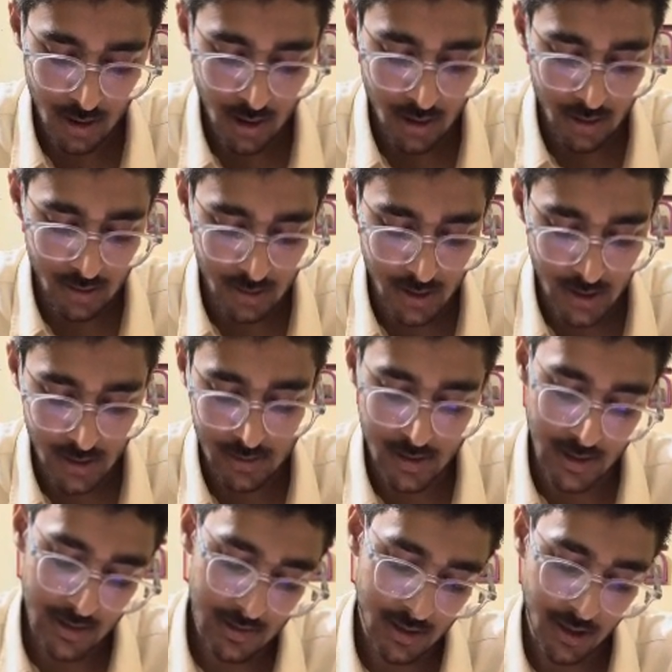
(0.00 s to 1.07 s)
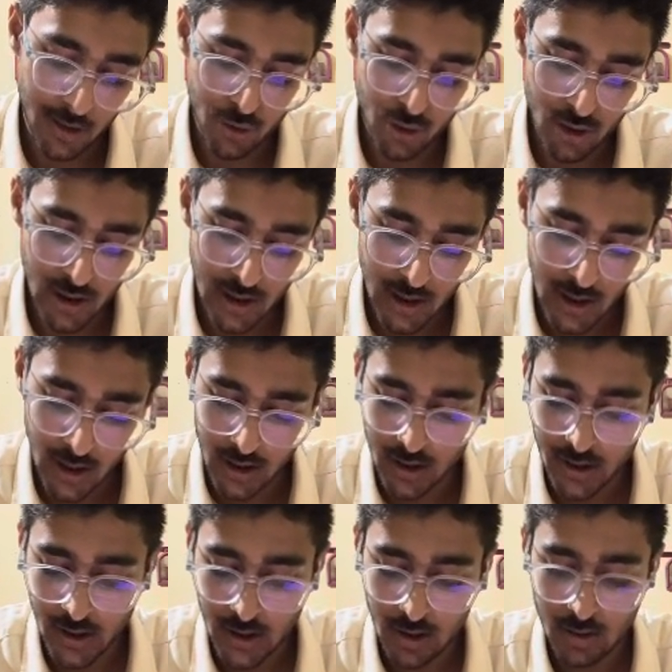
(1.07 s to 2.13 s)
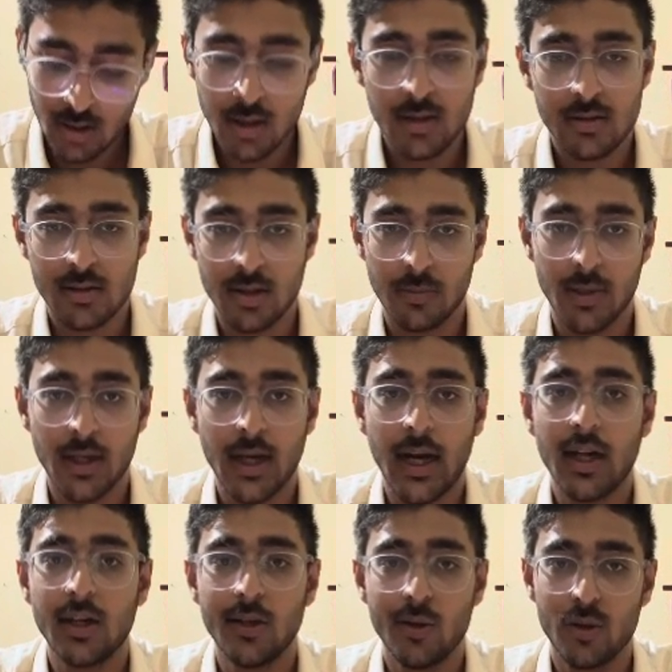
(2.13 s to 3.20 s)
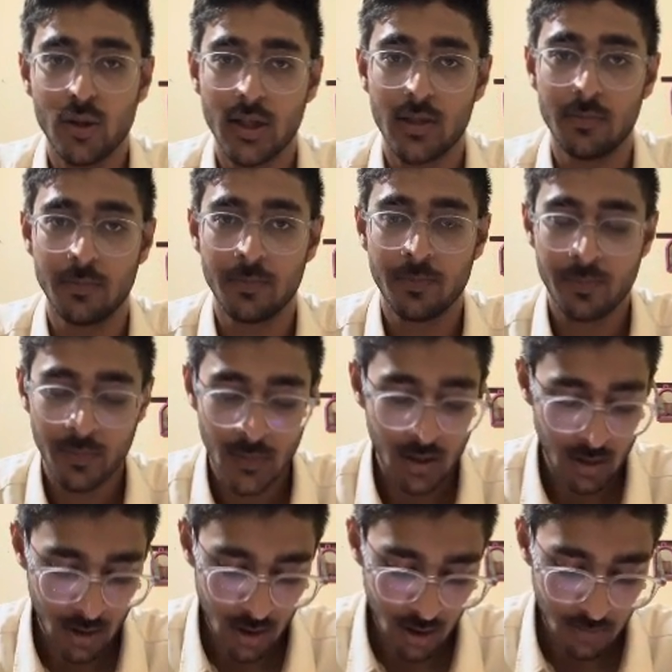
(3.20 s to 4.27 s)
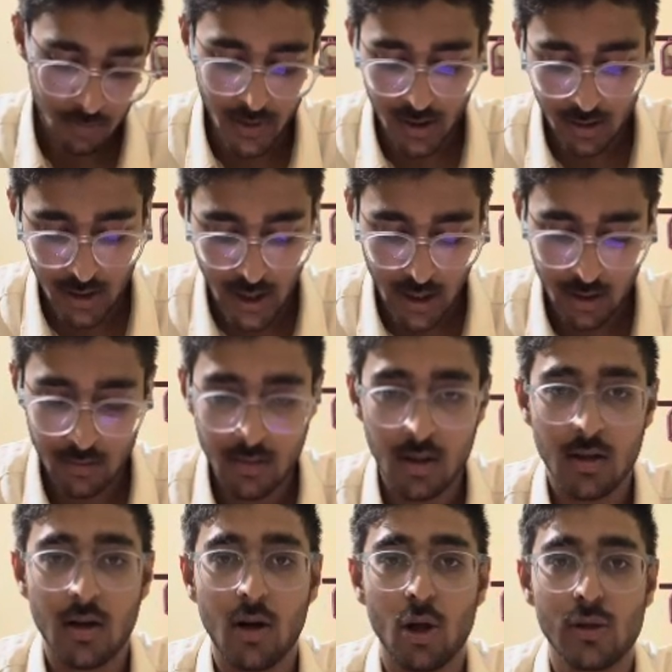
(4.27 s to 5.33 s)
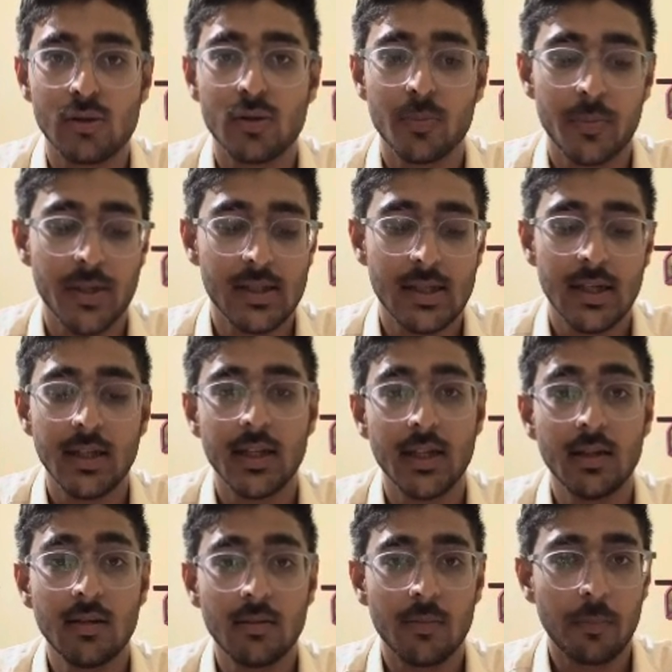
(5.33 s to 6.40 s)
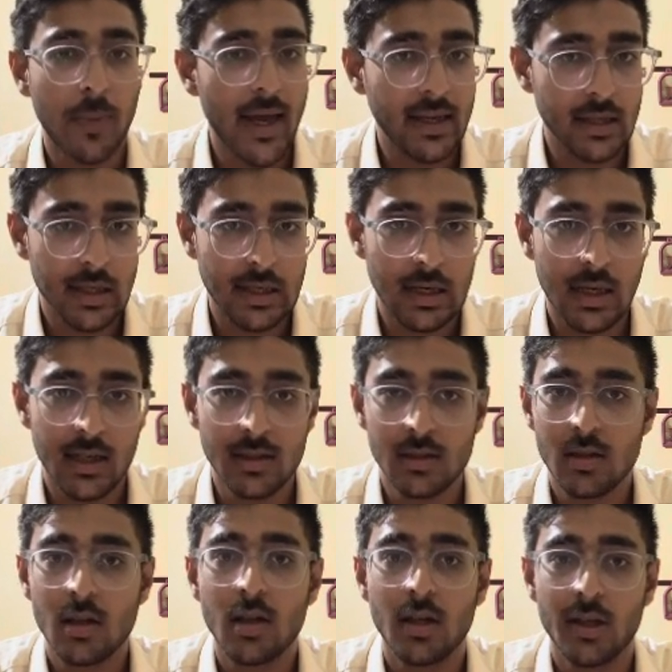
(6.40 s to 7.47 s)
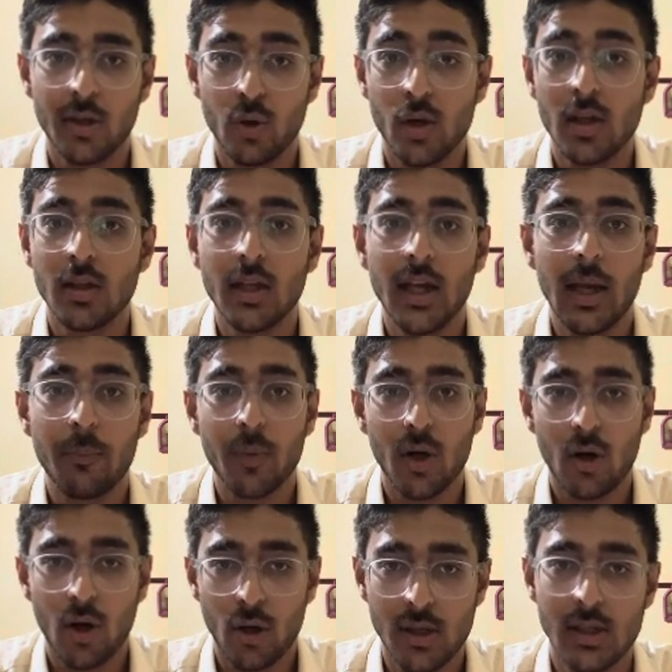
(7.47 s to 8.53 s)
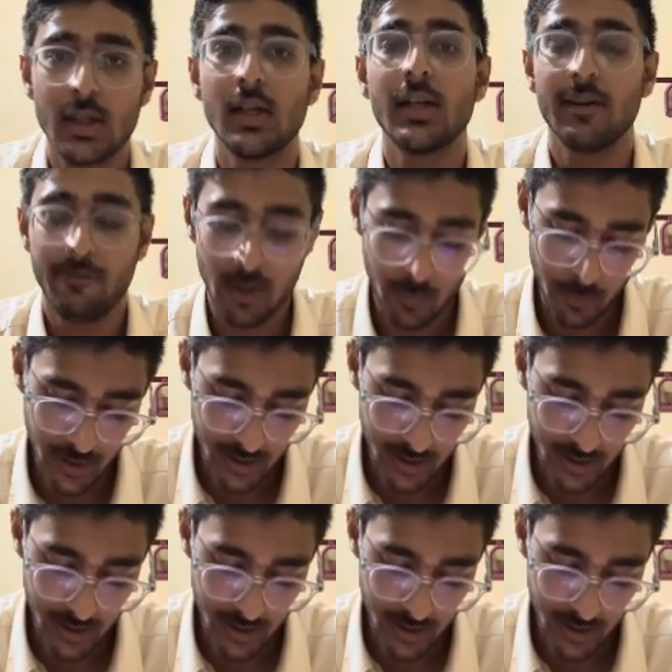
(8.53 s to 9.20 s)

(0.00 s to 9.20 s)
G cells usually occur in stomach and duodenum, but they are also present in pancreas during the embryological development